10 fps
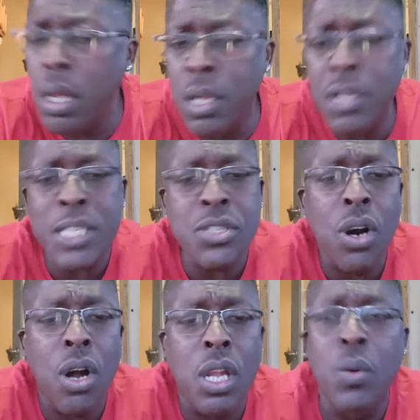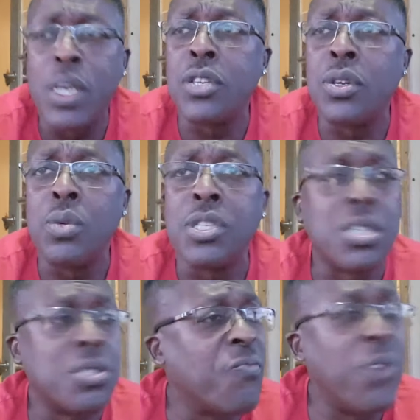That's all I wanted to do was
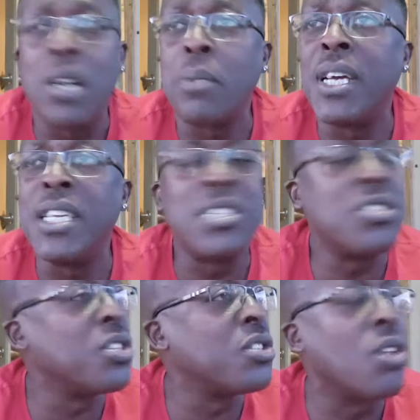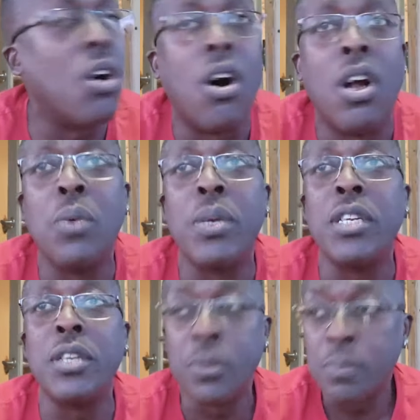just fuck, man. That's just all I wanted
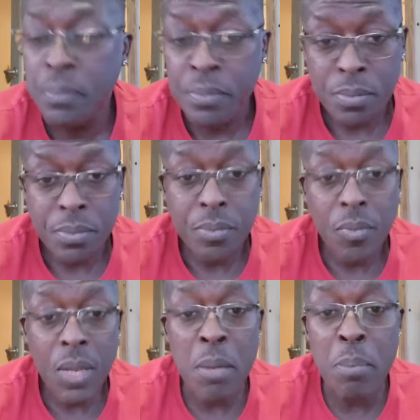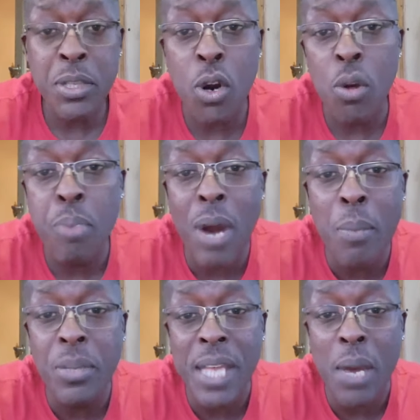to do. But the whole problem
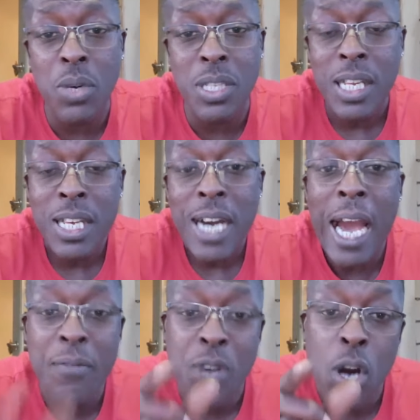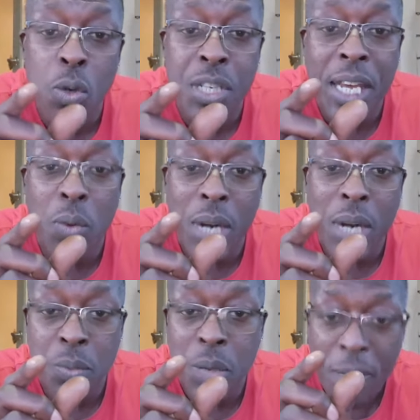with that was I have coke dick when
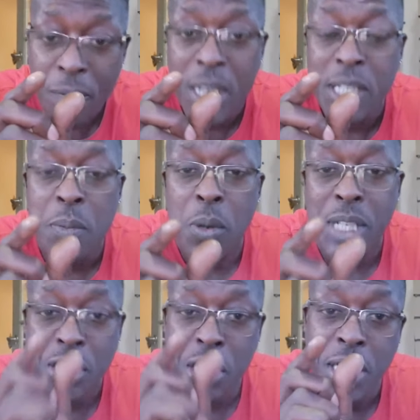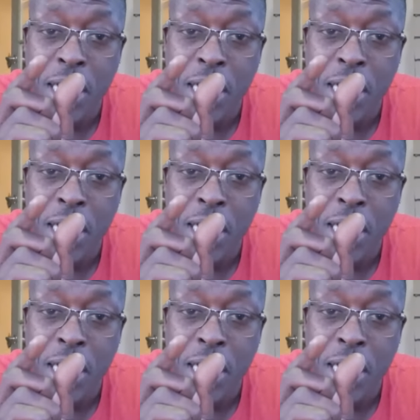I fucking smoke that shit.